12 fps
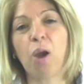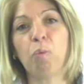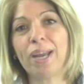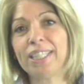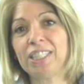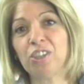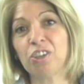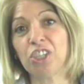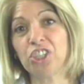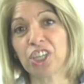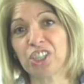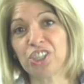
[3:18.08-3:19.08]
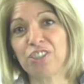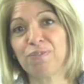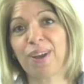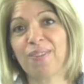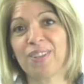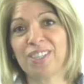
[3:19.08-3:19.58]
waiting on a judge to
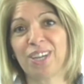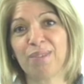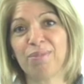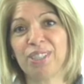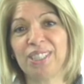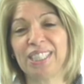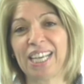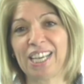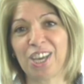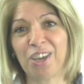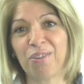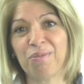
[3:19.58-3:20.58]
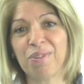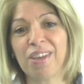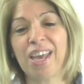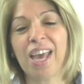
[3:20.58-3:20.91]
find the time to see you,